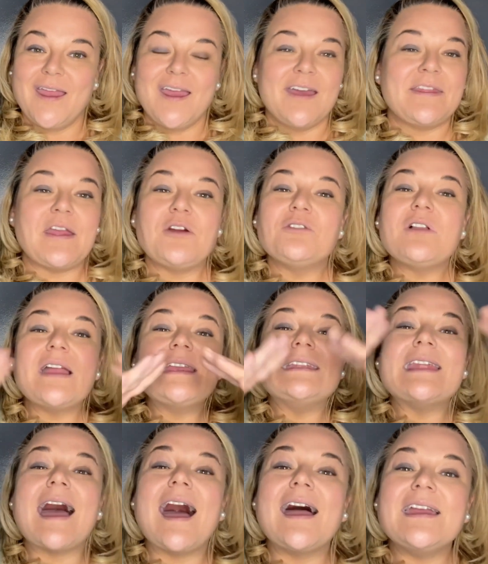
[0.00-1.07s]
They're like
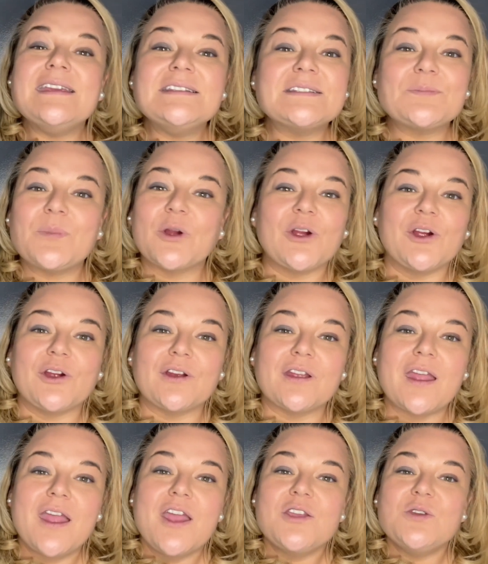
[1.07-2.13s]
an
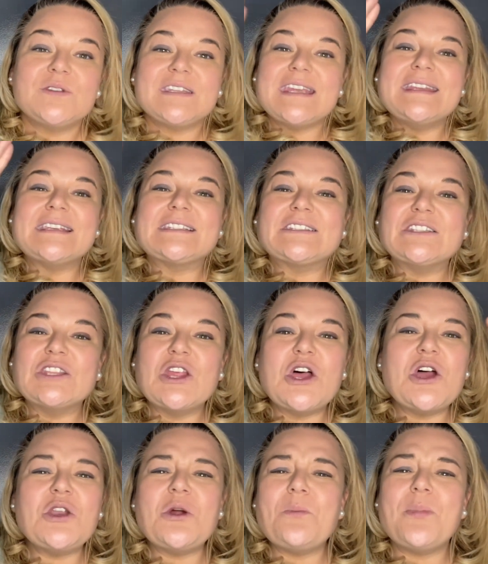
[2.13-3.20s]
iceberg. You see this
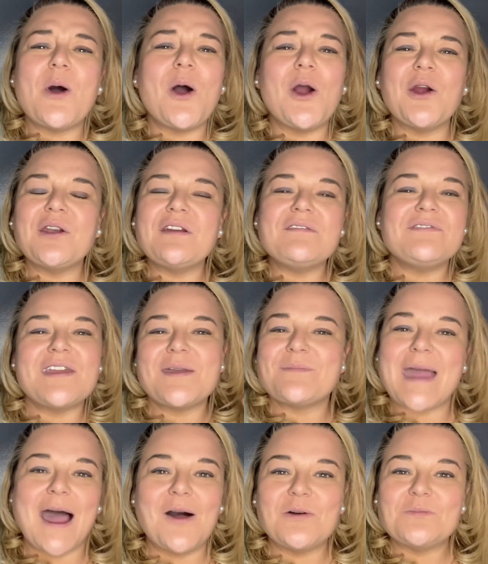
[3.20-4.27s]
little part of
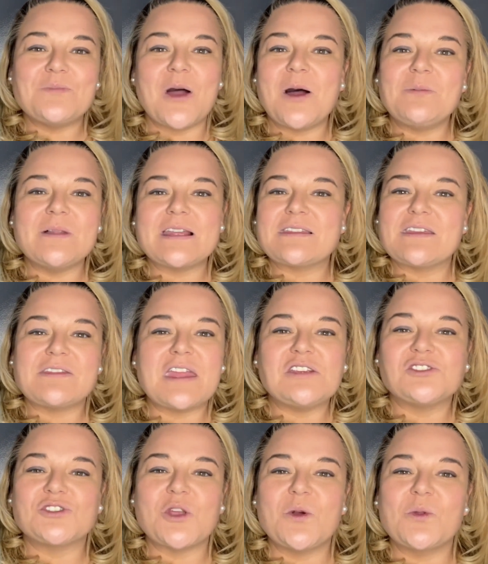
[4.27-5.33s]
them out in public that they
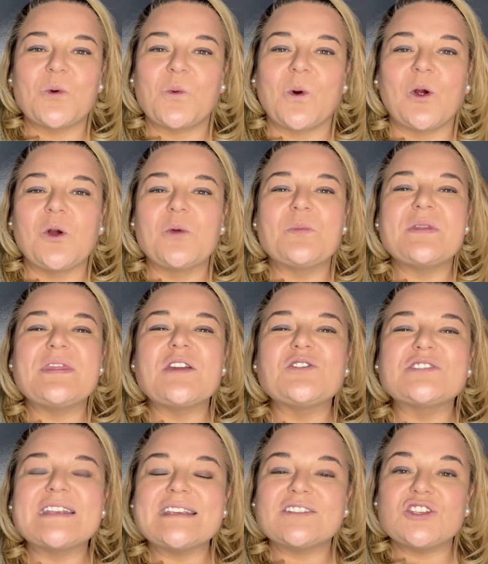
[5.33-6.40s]
show the world, but
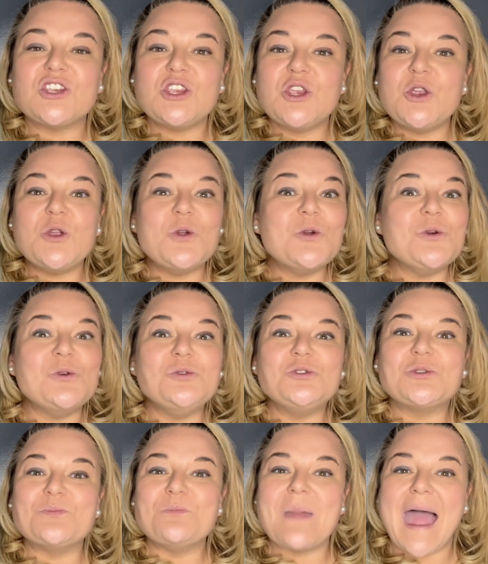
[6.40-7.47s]
there's this
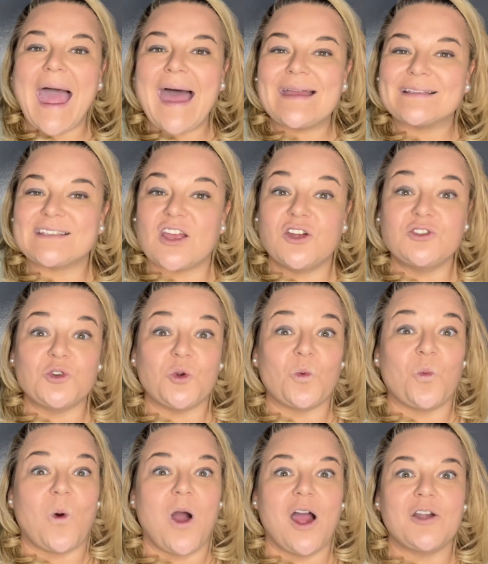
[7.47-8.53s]
huge mass
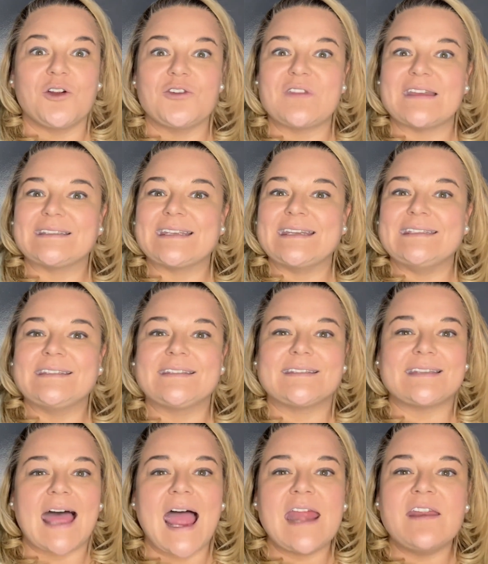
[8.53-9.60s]
underwater that's
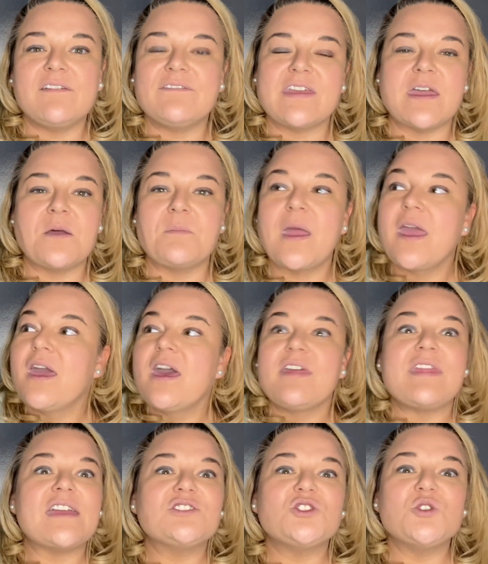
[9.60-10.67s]
inside of them
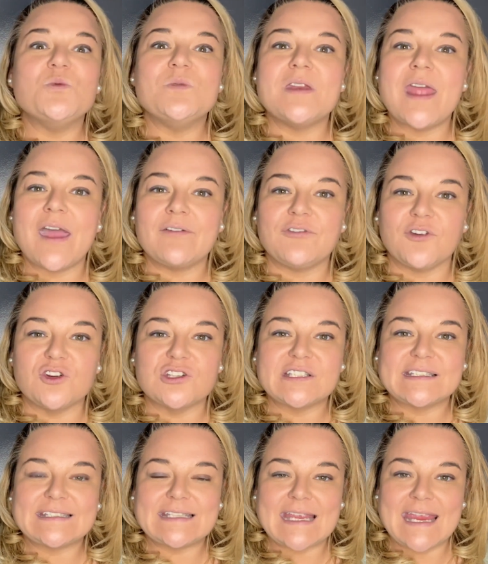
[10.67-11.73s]
that you never
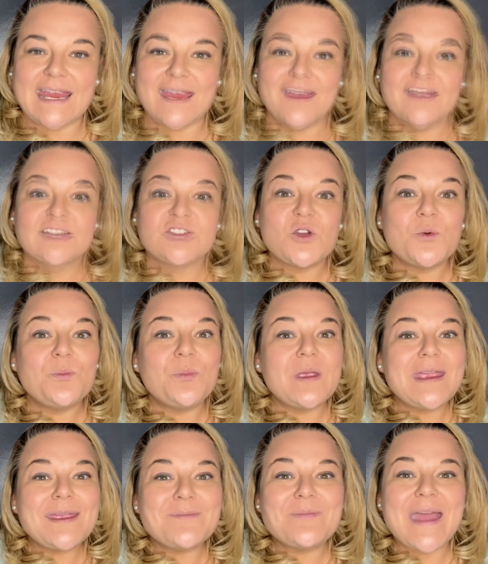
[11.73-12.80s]
see. So
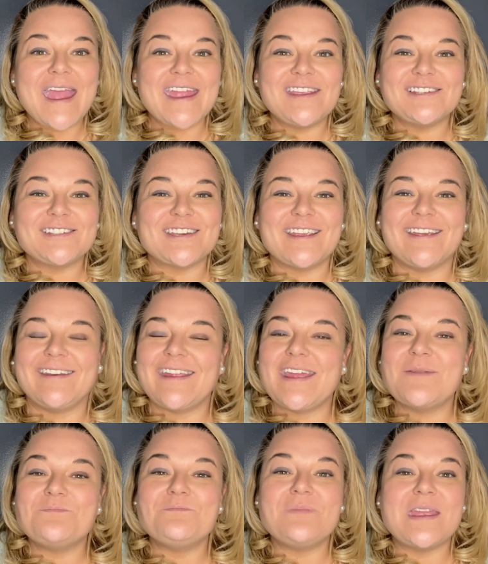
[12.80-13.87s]
be patient
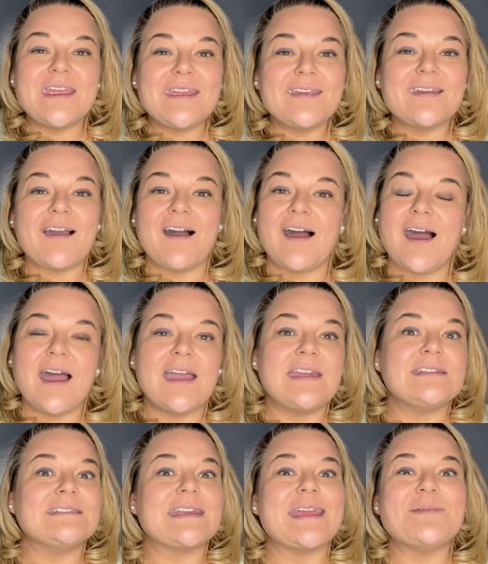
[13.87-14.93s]
and be
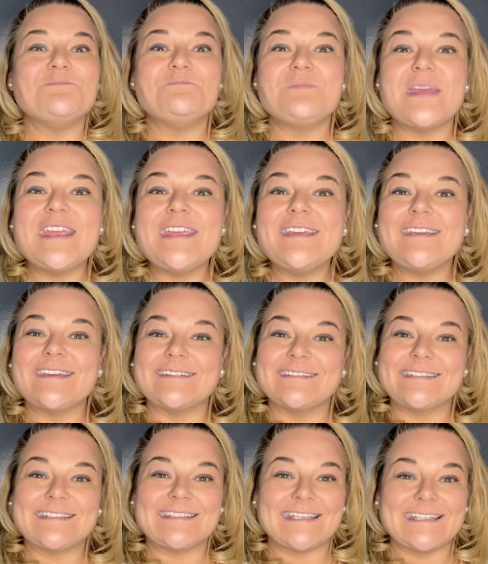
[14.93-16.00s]
kind and be
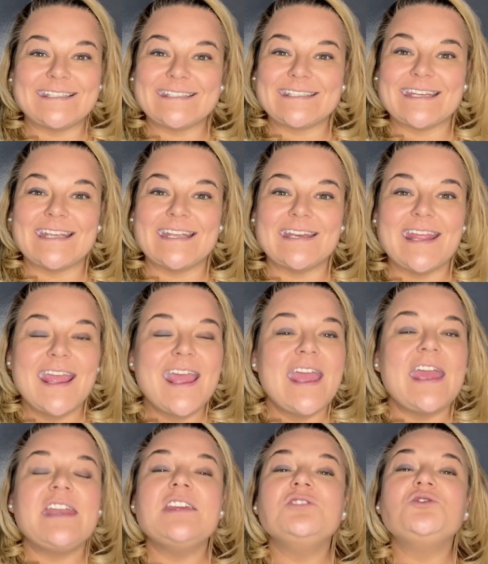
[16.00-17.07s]
consistent
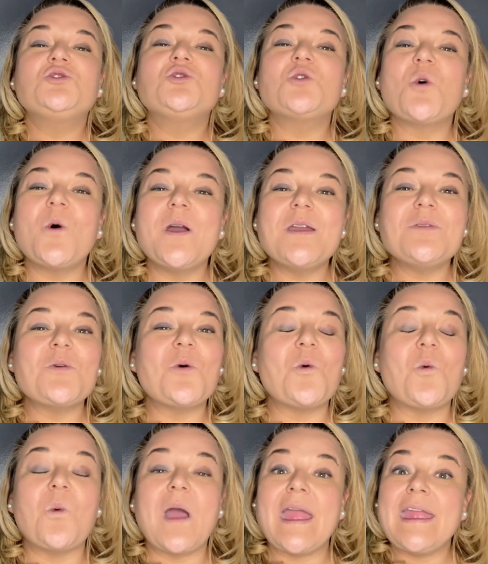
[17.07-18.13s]
and enjoy the
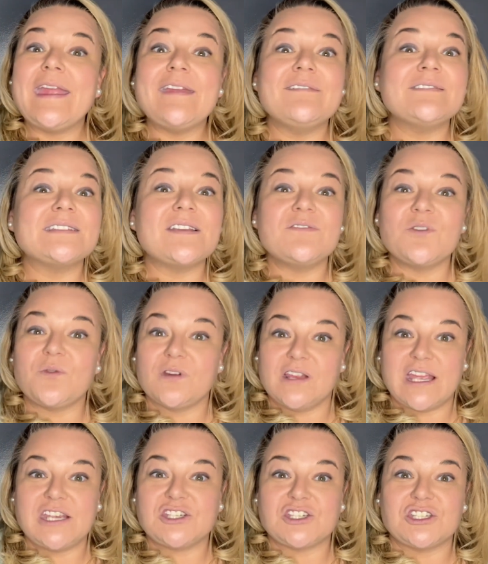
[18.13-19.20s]
waves of the
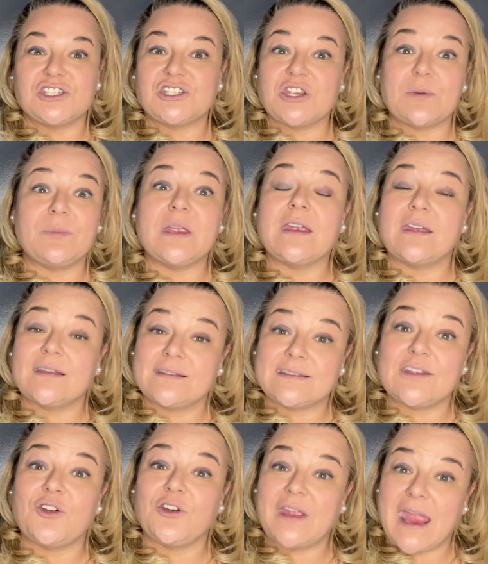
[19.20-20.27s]
relationship because
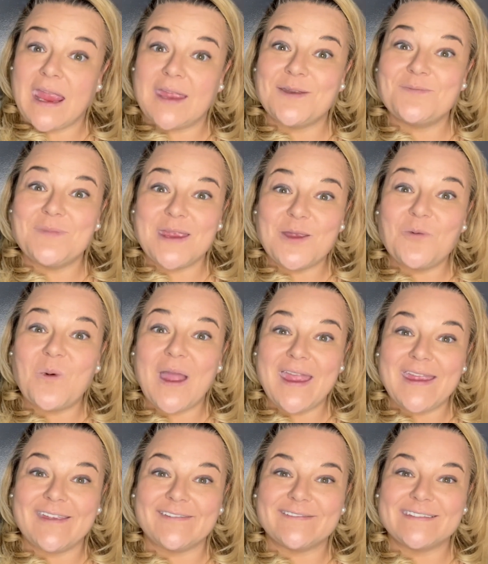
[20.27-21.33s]
there can be
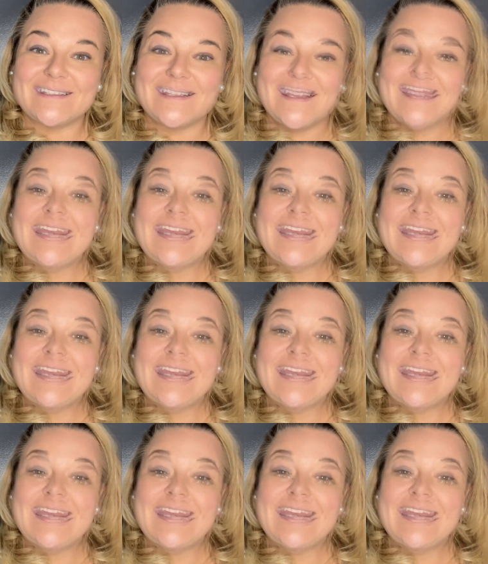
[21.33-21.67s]
waves.